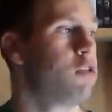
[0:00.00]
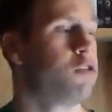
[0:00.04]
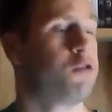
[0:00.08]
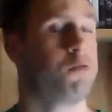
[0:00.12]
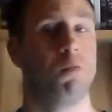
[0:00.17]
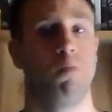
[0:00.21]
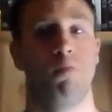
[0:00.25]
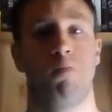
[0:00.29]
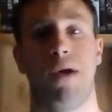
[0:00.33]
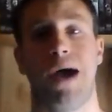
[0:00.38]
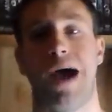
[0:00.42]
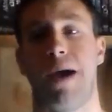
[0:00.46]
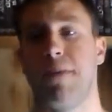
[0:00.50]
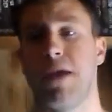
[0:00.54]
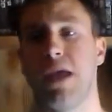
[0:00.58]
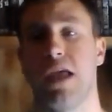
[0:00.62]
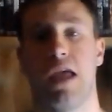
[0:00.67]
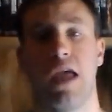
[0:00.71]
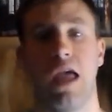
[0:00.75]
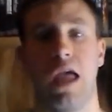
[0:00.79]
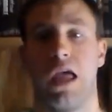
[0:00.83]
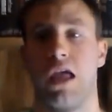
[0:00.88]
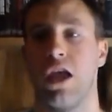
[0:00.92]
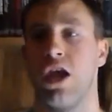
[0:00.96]
It's
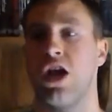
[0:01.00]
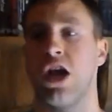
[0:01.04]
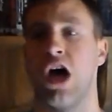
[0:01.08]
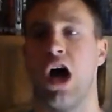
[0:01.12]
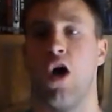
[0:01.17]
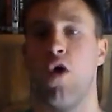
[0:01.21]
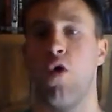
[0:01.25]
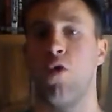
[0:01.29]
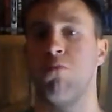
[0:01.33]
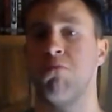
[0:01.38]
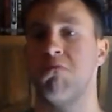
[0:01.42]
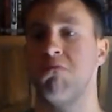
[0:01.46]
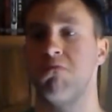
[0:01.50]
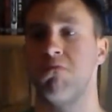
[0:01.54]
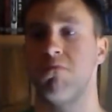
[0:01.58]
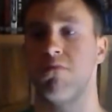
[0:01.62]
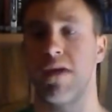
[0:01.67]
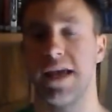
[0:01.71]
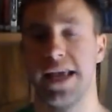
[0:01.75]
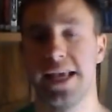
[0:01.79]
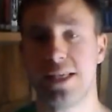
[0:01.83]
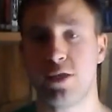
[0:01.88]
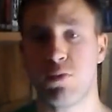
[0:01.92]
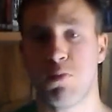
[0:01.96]
probably, you know,
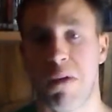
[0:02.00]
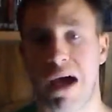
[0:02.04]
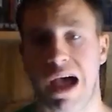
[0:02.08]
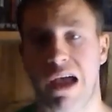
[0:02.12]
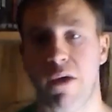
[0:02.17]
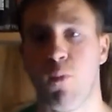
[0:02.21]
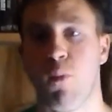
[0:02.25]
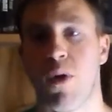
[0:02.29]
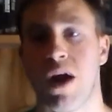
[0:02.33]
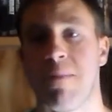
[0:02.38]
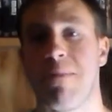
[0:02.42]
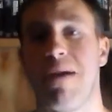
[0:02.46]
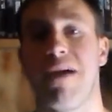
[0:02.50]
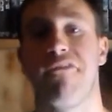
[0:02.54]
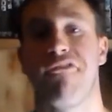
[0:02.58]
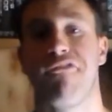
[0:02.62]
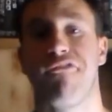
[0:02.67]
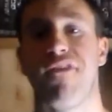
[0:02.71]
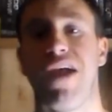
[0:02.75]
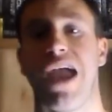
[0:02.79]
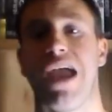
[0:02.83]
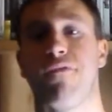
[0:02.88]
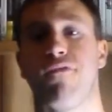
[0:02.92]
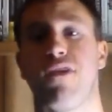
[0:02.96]
he's my one of my
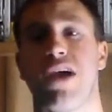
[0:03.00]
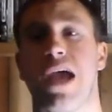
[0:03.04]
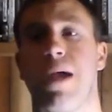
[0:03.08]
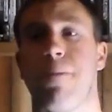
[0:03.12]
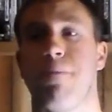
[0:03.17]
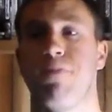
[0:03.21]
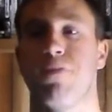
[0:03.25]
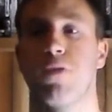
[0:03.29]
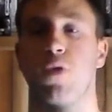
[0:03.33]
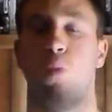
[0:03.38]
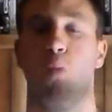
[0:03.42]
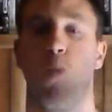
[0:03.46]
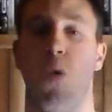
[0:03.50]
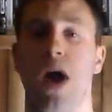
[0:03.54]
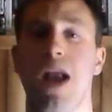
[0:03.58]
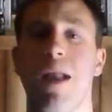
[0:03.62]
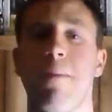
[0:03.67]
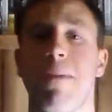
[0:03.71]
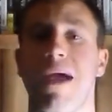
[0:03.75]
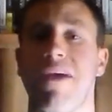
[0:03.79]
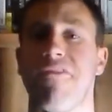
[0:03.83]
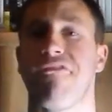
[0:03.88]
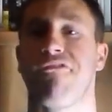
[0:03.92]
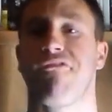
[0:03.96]
favorite
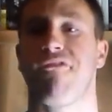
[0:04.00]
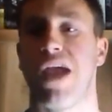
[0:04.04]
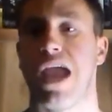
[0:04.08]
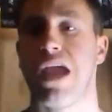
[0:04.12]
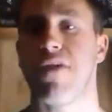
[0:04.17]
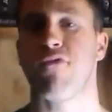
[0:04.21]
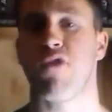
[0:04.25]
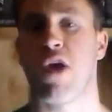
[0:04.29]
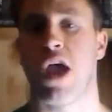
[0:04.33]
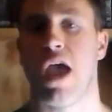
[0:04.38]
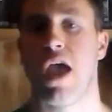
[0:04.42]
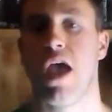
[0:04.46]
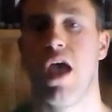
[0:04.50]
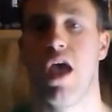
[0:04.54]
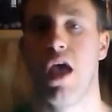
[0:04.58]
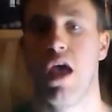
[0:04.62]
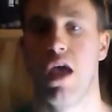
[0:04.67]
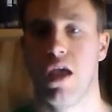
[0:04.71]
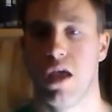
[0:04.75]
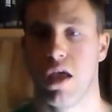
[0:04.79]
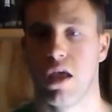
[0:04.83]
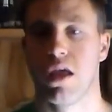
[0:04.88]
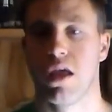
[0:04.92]
one of my favorite